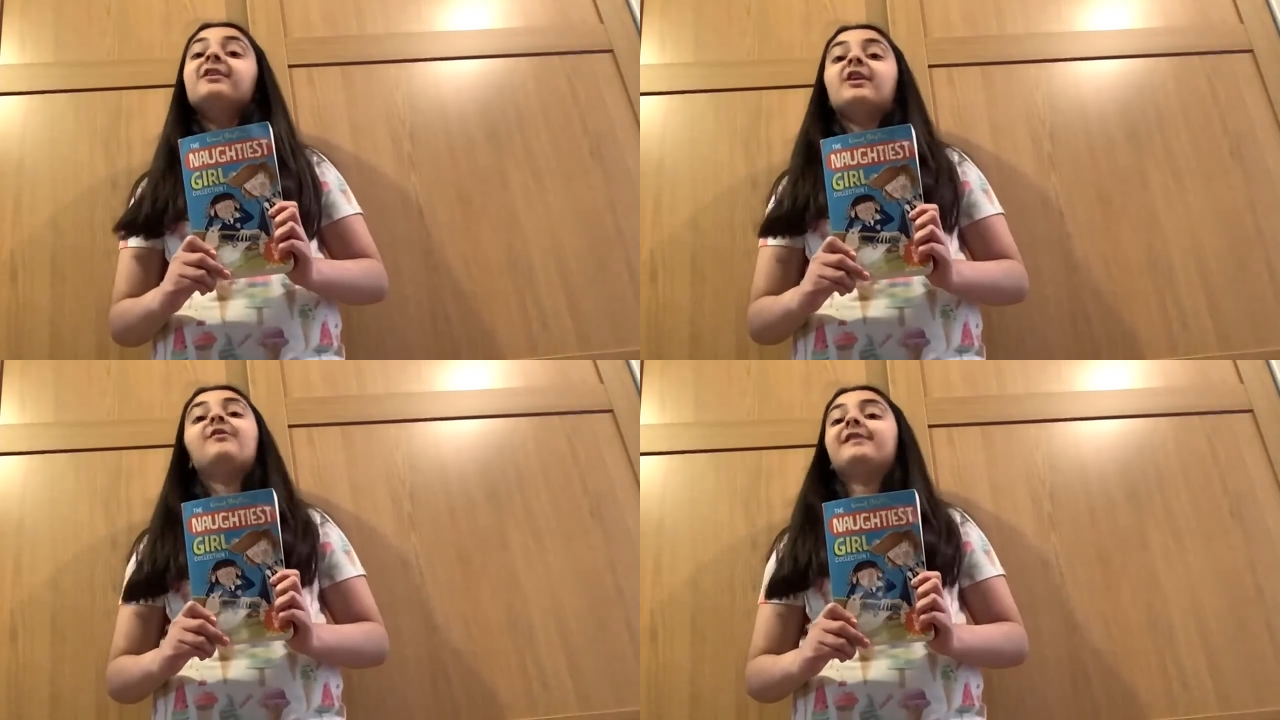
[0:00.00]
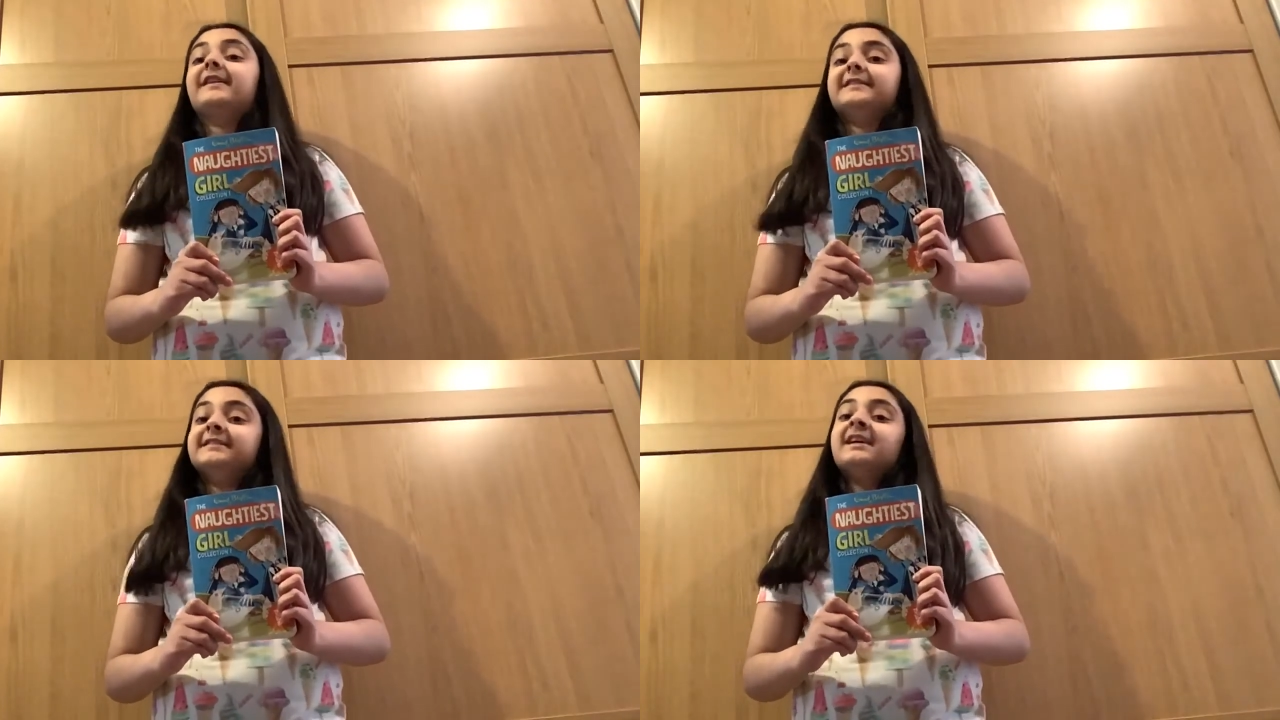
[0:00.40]

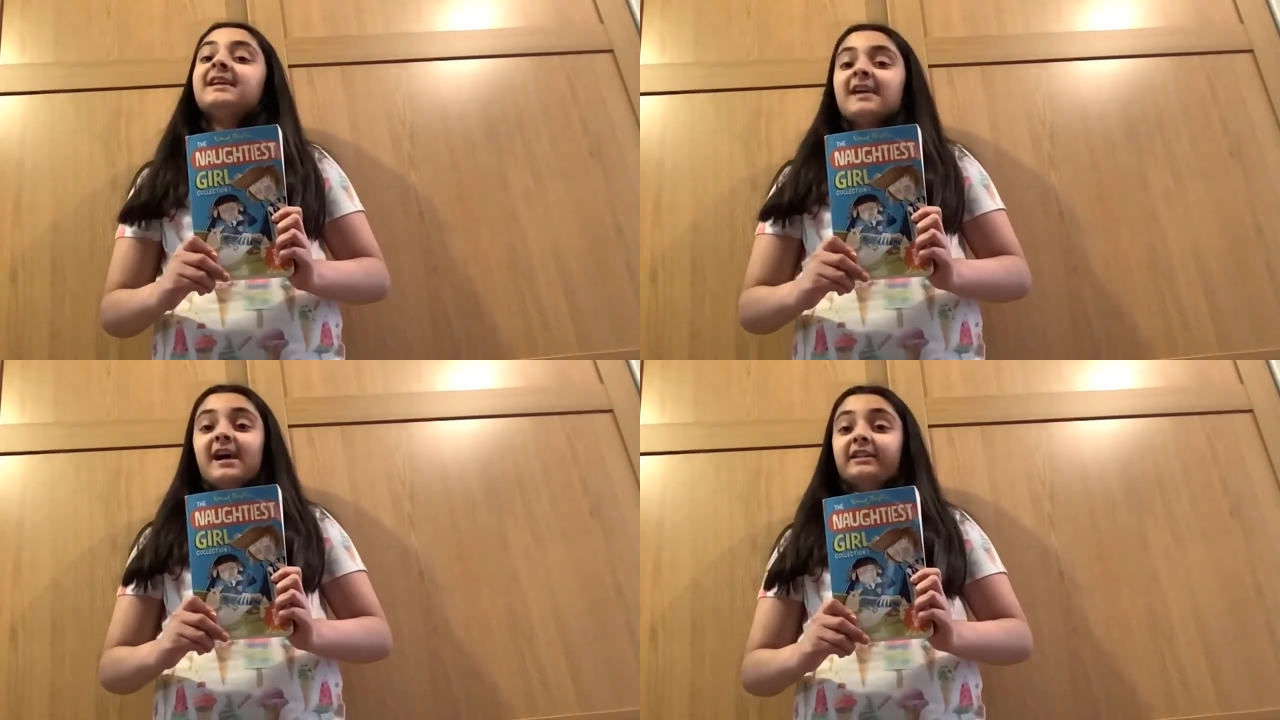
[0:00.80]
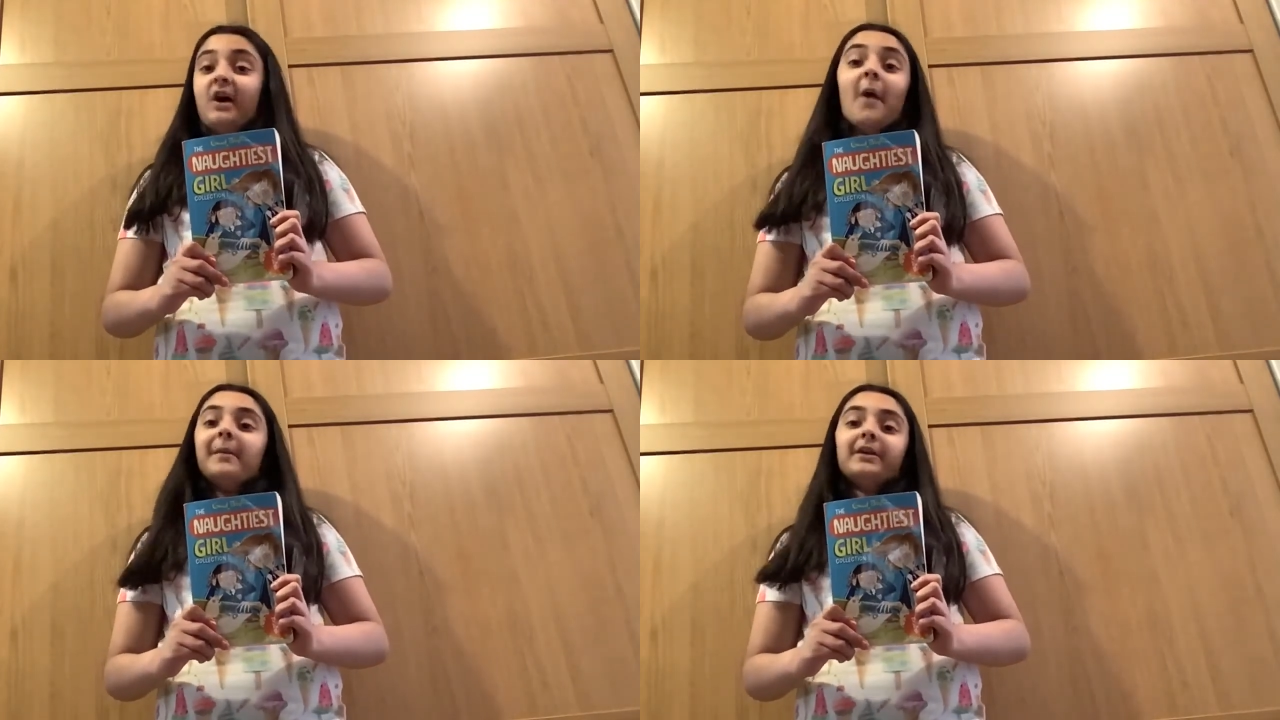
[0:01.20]
governesses had
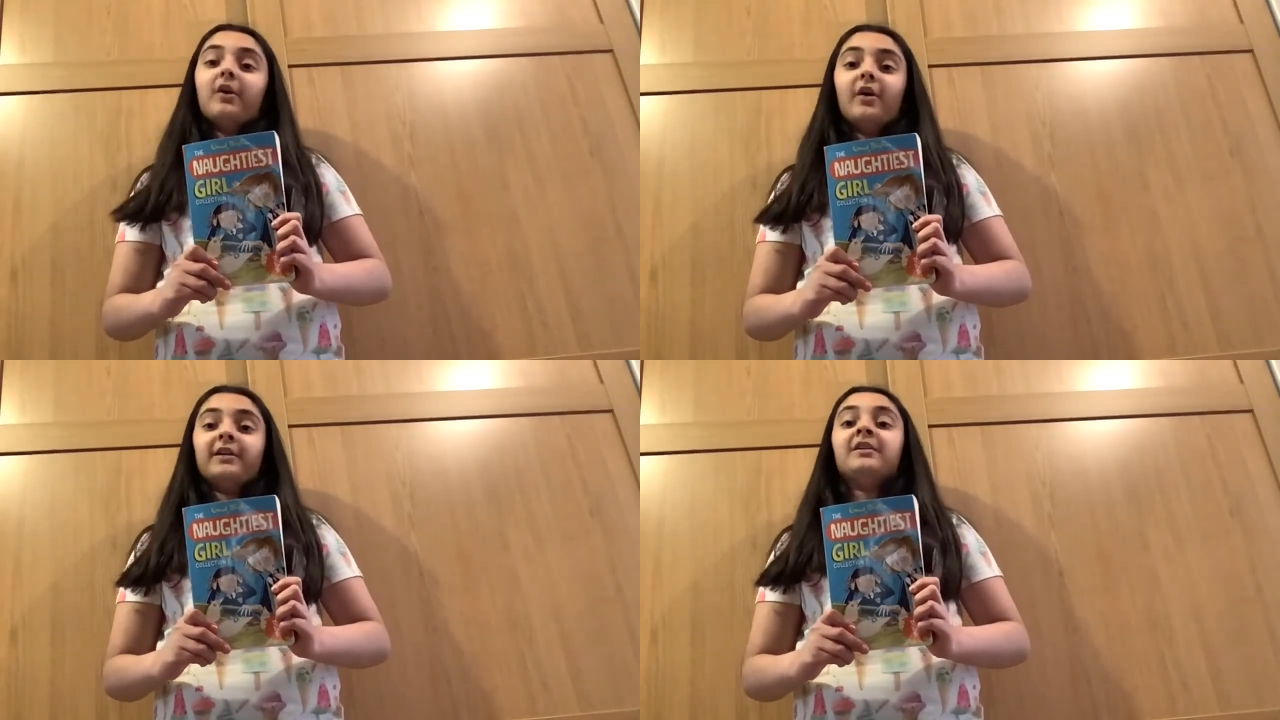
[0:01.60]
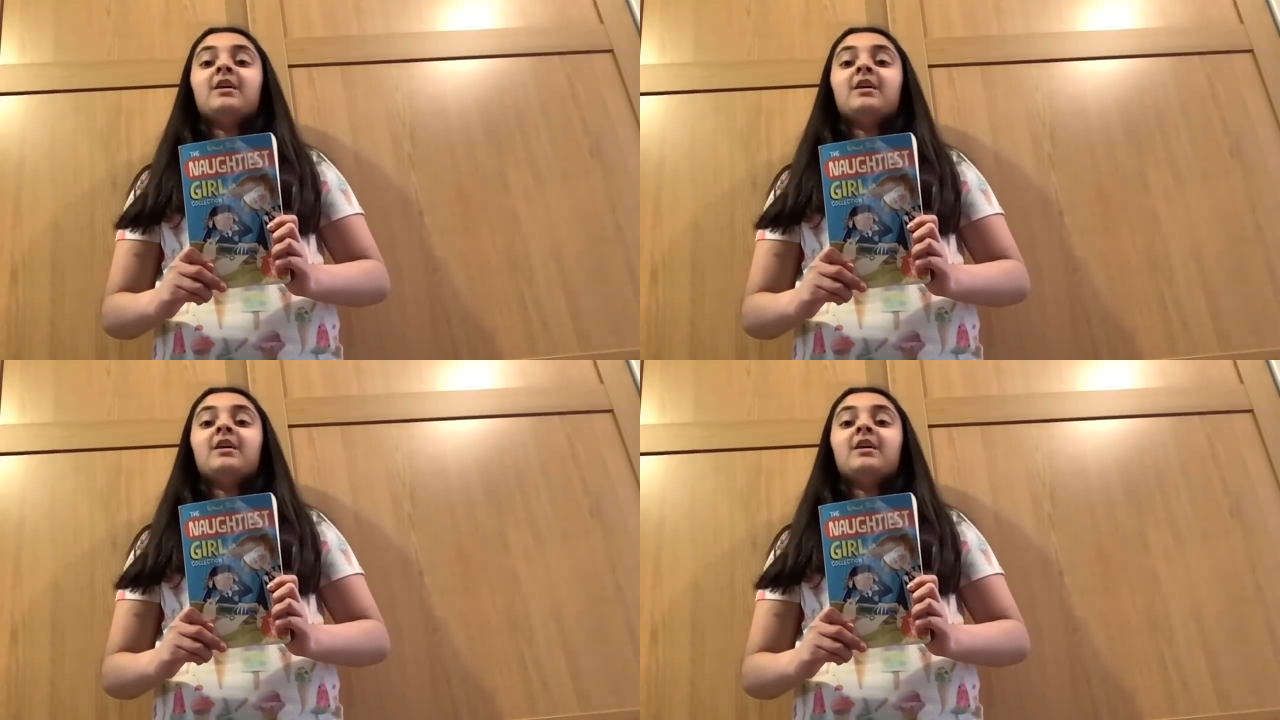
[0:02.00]
come and gone,